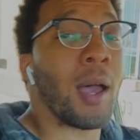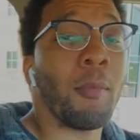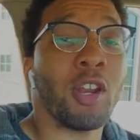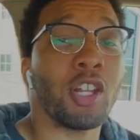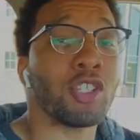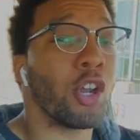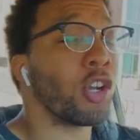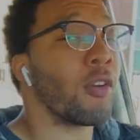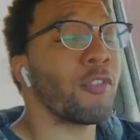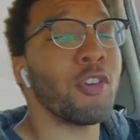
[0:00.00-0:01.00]
I'm gonna start
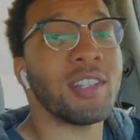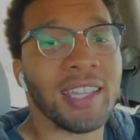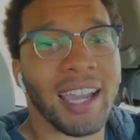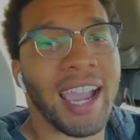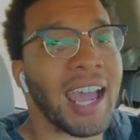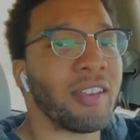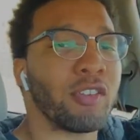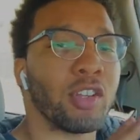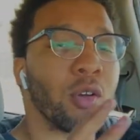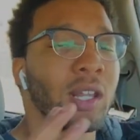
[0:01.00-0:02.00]
off. Usually I kind of,
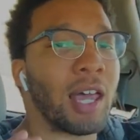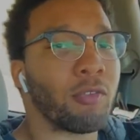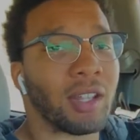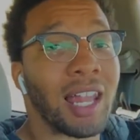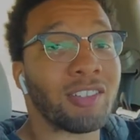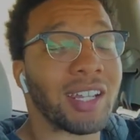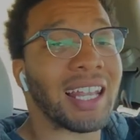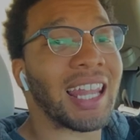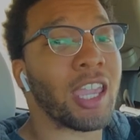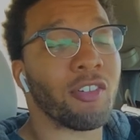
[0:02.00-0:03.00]
you know, level, I try to
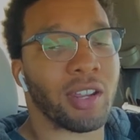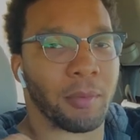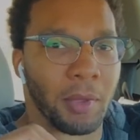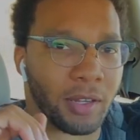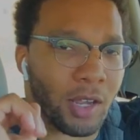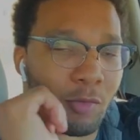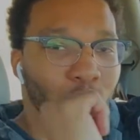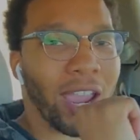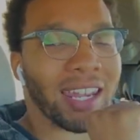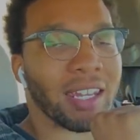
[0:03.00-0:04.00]
layer it and, and, and
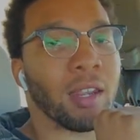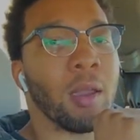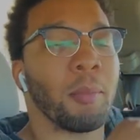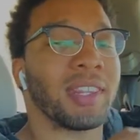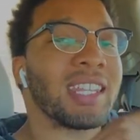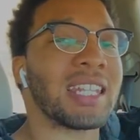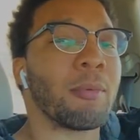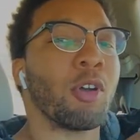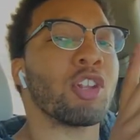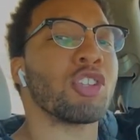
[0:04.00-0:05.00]
write it, but this time
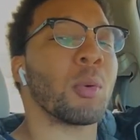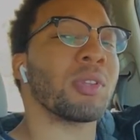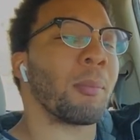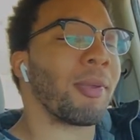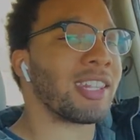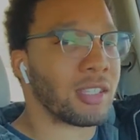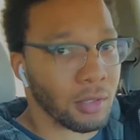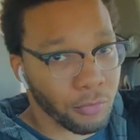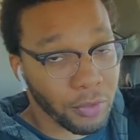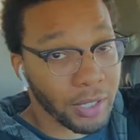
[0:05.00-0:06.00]
I'm gonna start with the best in the
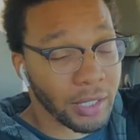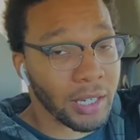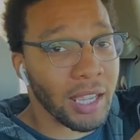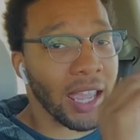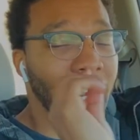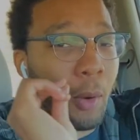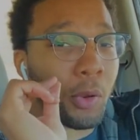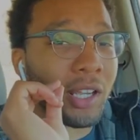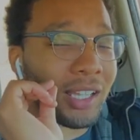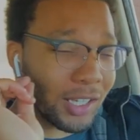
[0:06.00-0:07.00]
front, and I
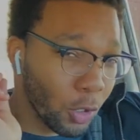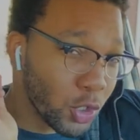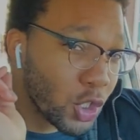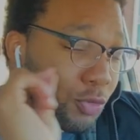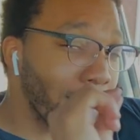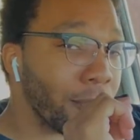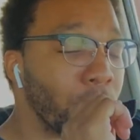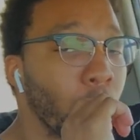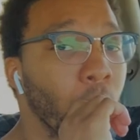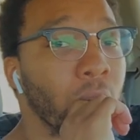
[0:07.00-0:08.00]
want to go straight
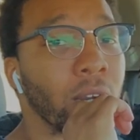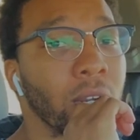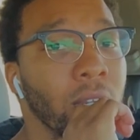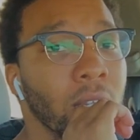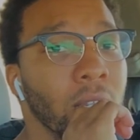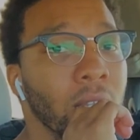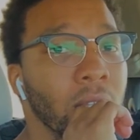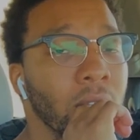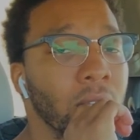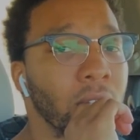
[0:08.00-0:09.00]
for
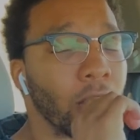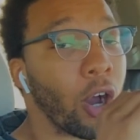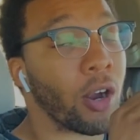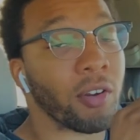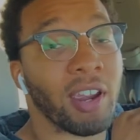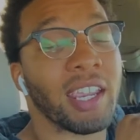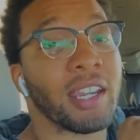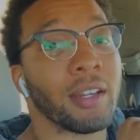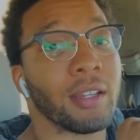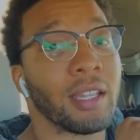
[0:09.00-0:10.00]
the heart right here